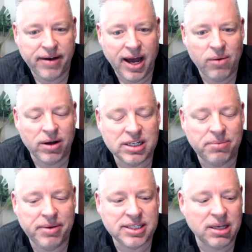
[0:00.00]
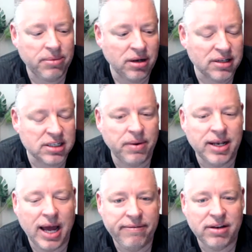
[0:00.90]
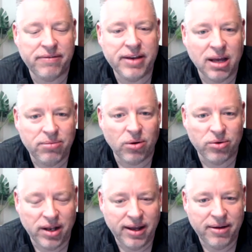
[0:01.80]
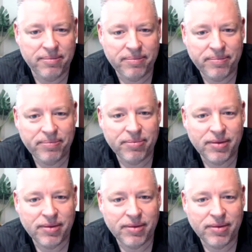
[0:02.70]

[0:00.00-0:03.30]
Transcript: I want someone who lives my life living it boldly. Mm.